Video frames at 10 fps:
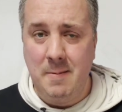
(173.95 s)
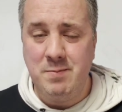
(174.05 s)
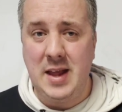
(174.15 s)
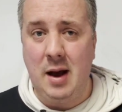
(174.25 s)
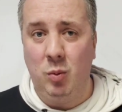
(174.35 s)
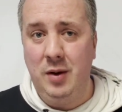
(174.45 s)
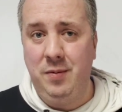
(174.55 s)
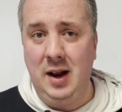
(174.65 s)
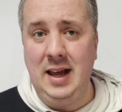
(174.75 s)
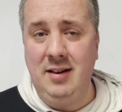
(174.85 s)
Now, with
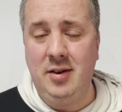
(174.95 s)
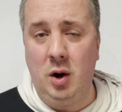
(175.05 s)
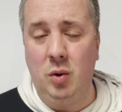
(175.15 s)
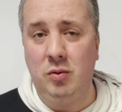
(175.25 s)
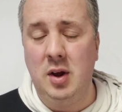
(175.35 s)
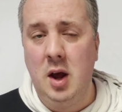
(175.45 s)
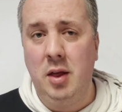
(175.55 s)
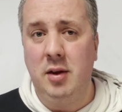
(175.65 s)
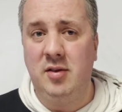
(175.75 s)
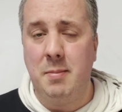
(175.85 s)
leaseholds, there's